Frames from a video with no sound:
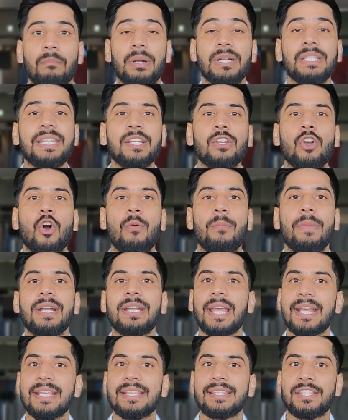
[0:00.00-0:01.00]
But the
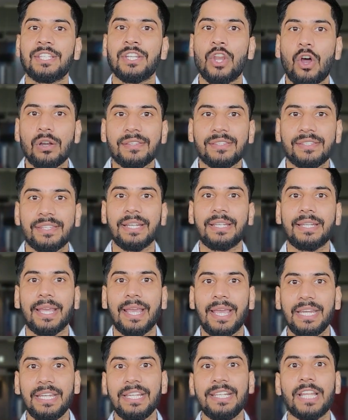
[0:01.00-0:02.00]
government has not set
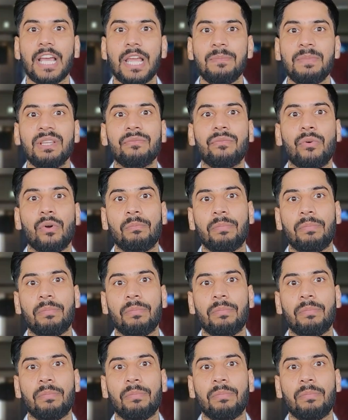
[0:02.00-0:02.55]
any timing for